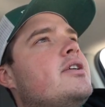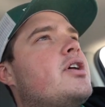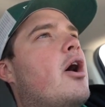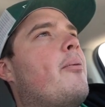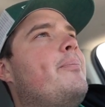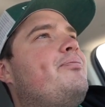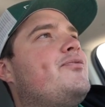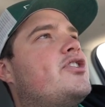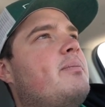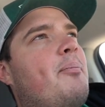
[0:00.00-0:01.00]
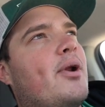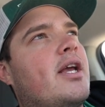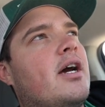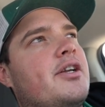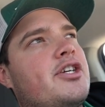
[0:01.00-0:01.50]
So should be pretty
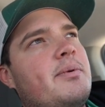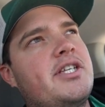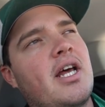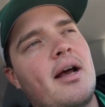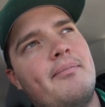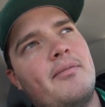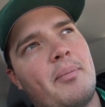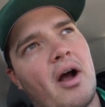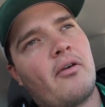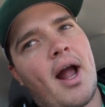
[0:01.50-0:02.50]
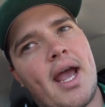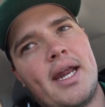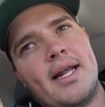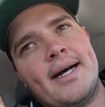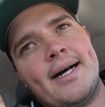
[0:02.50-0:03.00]
good. Should be set up about
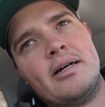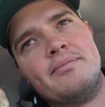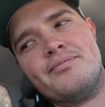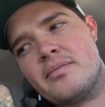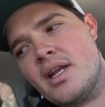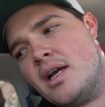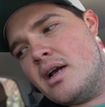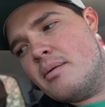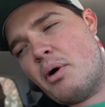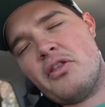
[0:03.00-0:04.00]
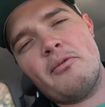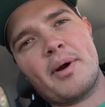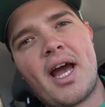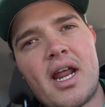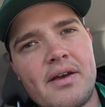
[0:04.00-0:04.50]
right. Um, both of them
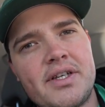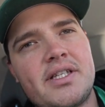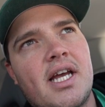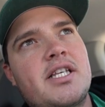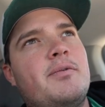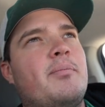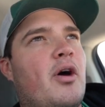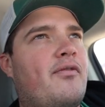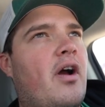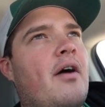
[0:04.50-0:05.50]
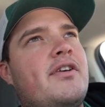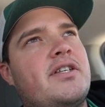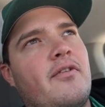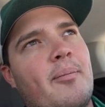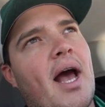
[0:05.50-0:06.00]
are kind of heavy sticks, but both for
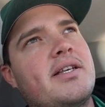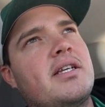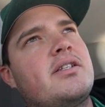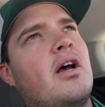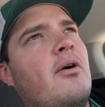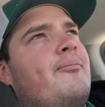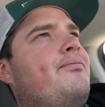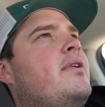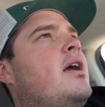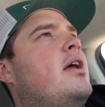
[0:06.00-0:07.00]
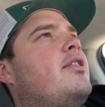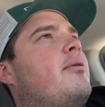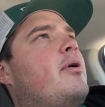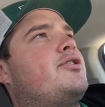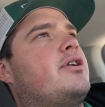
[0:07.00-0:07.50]
obviously for bassing. So
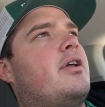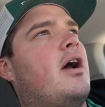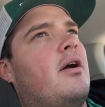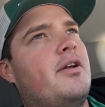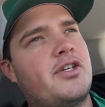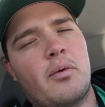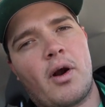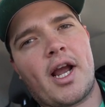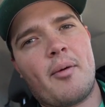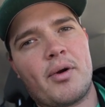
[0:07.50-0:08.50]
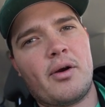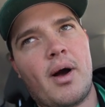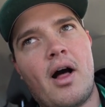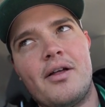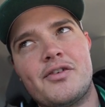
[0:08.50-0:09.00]
they both should uh, it should work out pretty
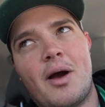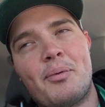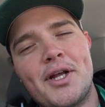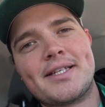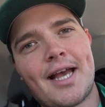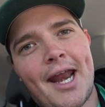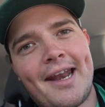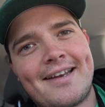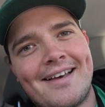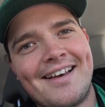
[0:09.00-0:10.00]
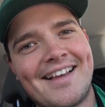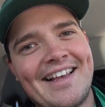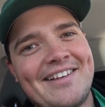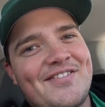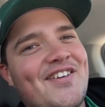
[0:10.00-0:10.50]
well. So I'm pretty excited to
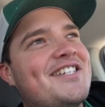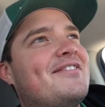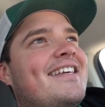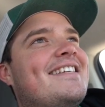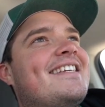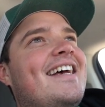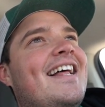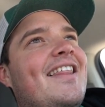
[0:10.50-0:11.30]
get fishing with this.